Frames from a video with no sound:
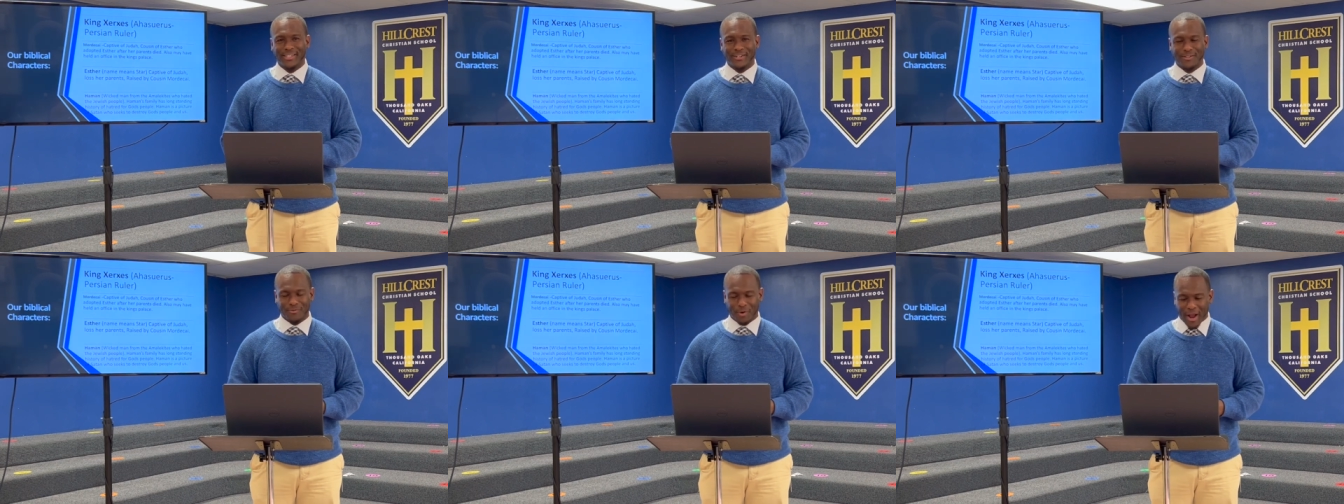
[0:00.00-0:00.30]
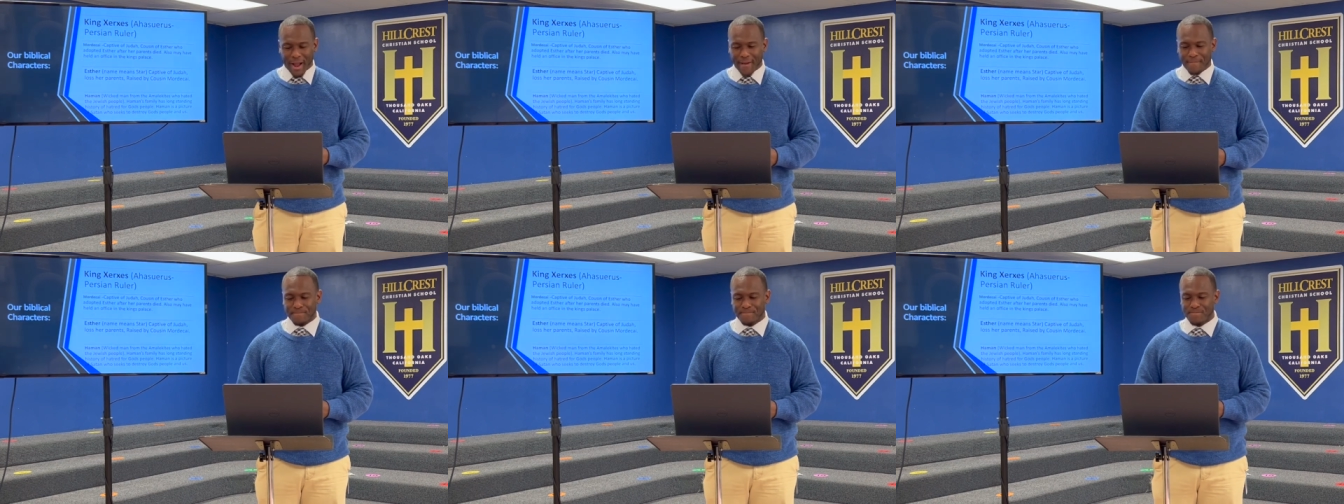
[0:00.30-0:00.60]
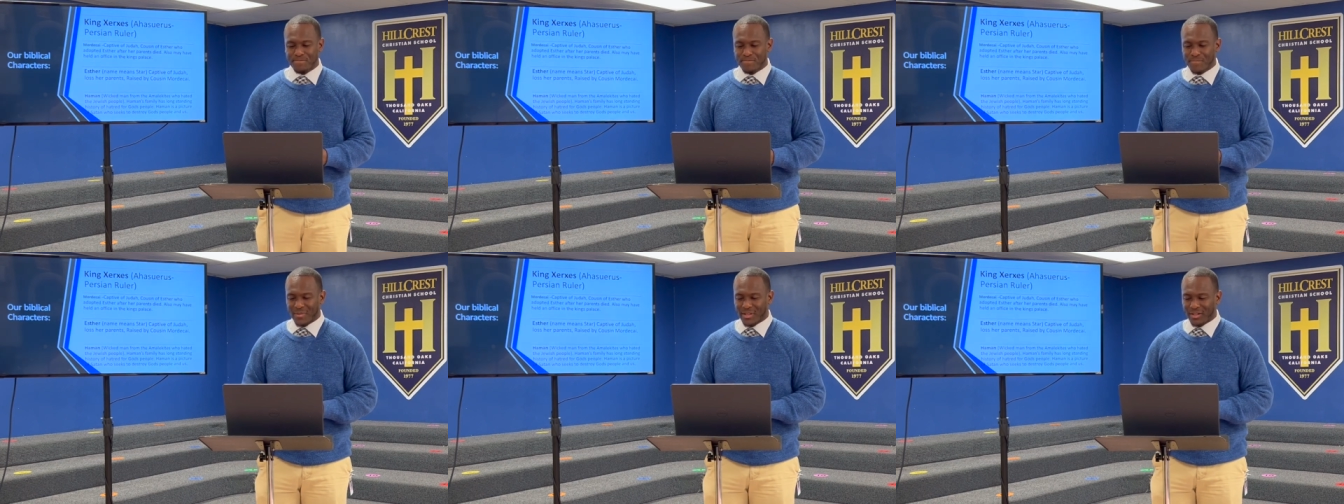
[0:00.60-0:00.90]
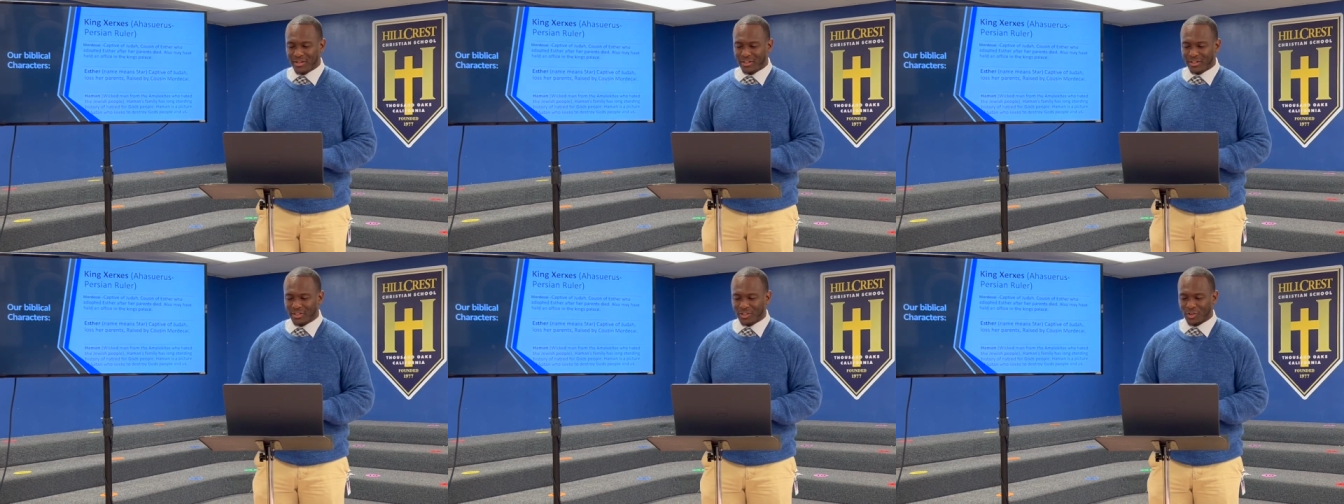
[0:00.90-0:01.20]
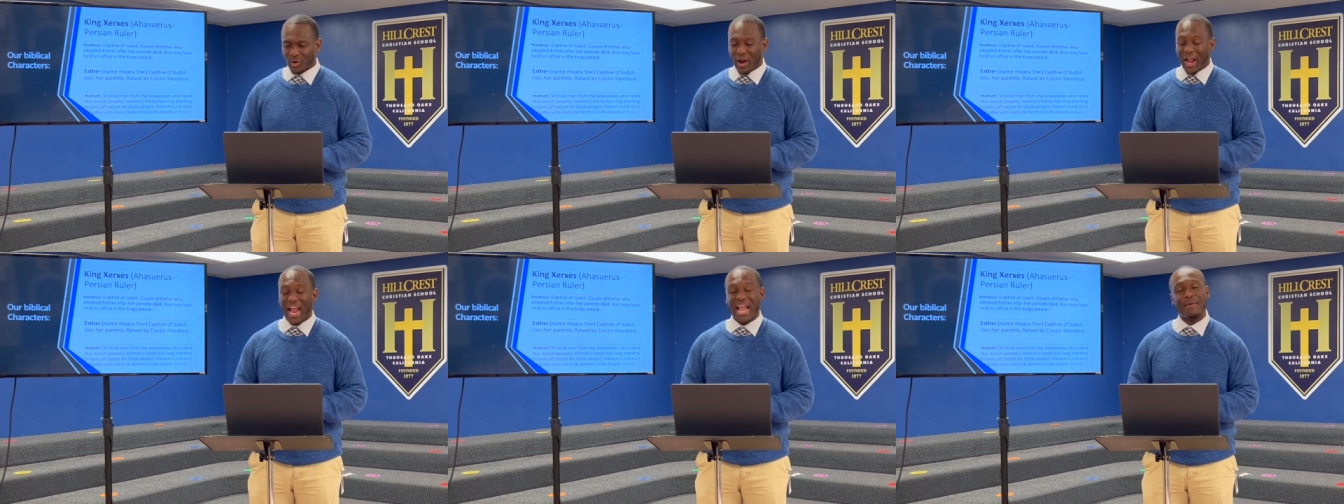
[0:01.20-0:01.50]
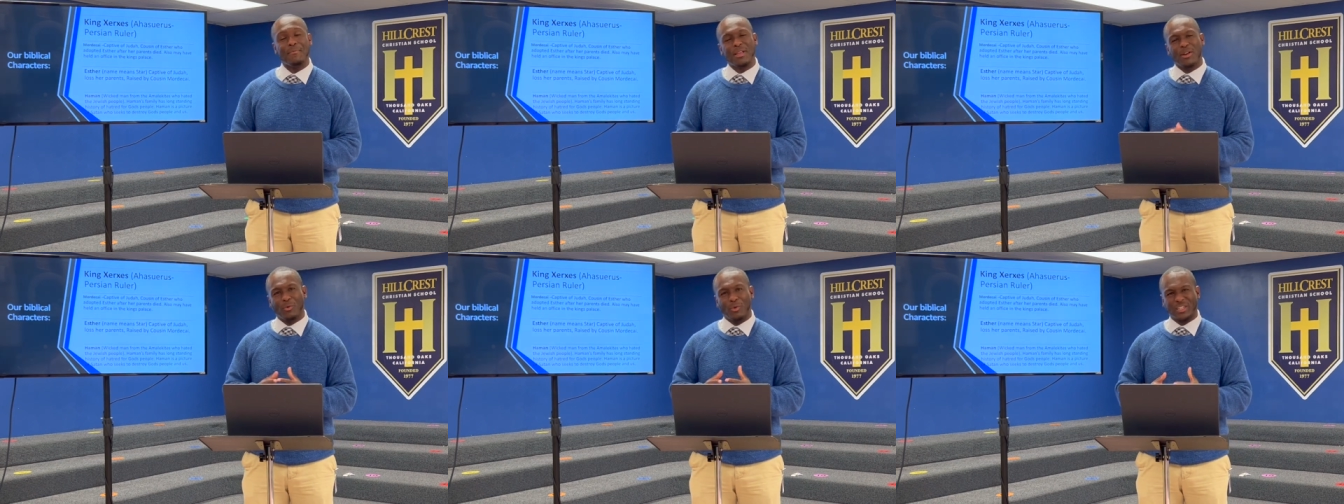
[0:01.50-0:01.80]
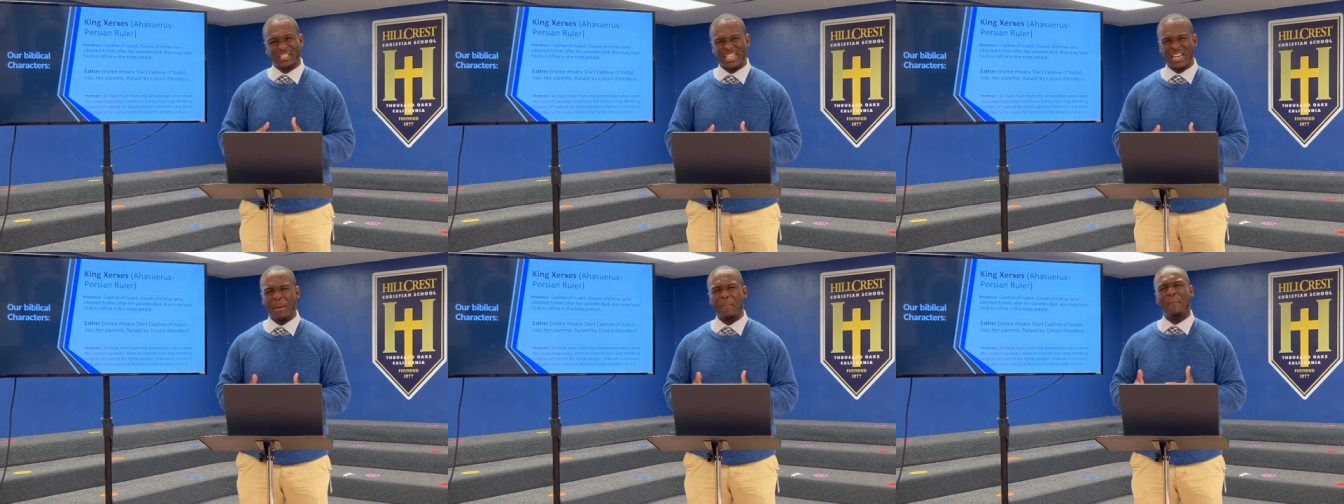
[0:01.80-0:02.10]
right? So Haman was
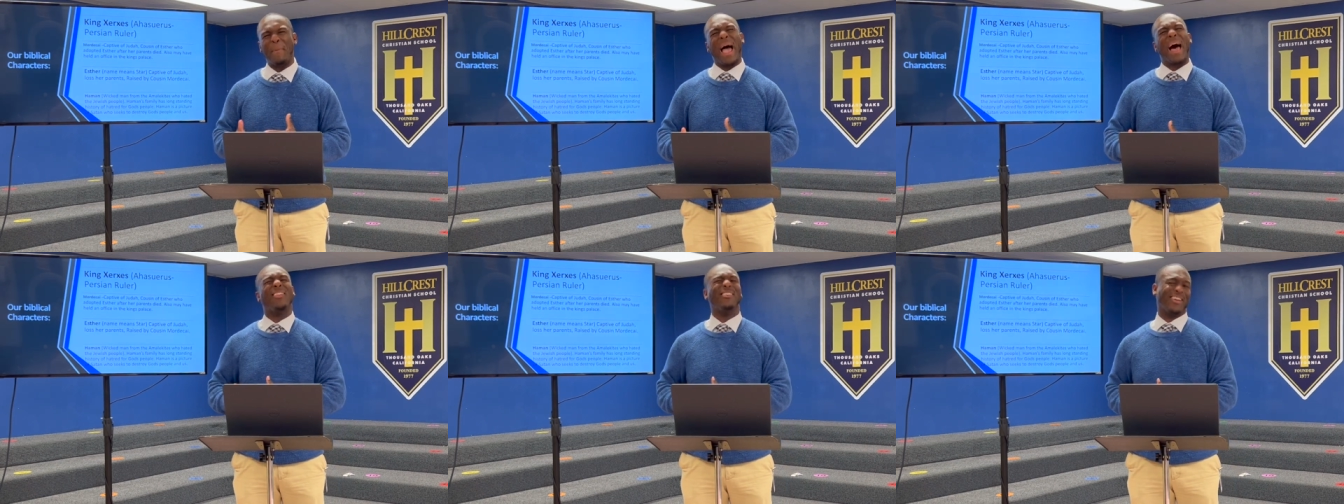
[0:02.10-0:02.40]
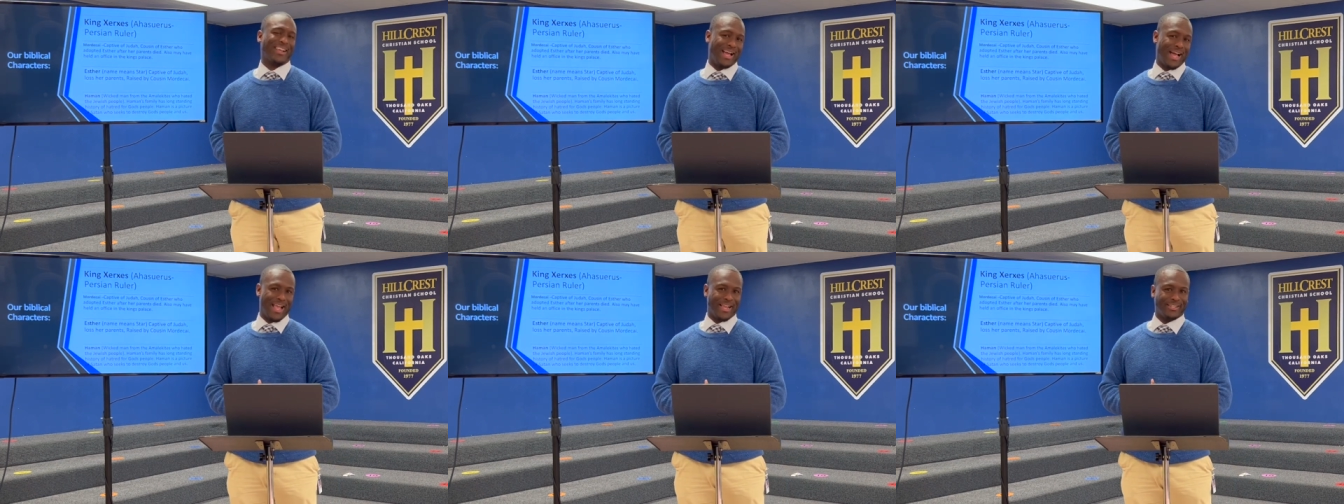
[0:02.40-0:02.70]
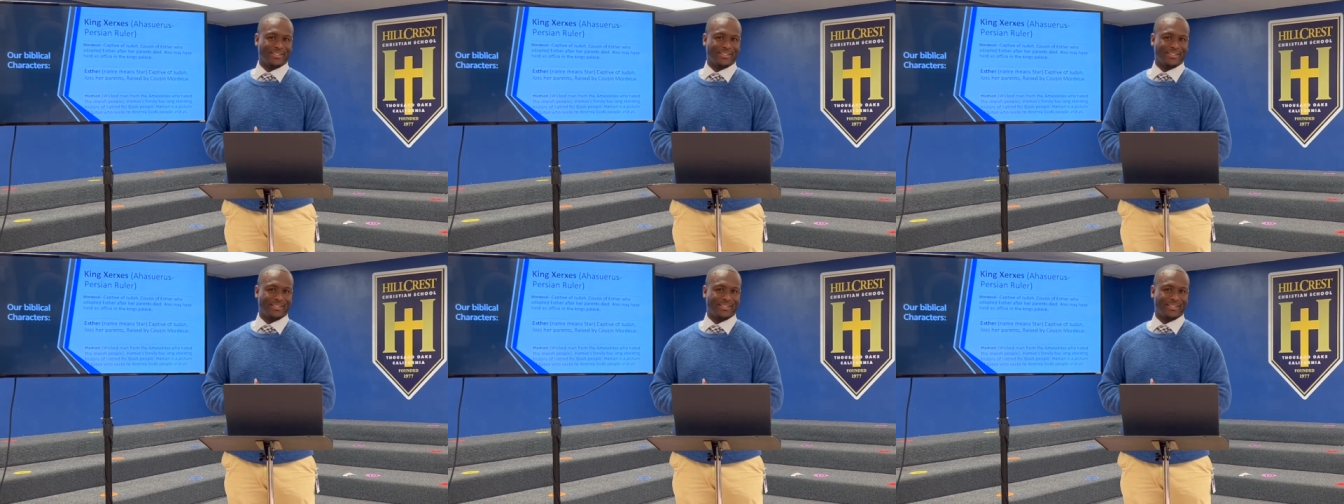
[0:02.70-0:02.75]
an Amalekite.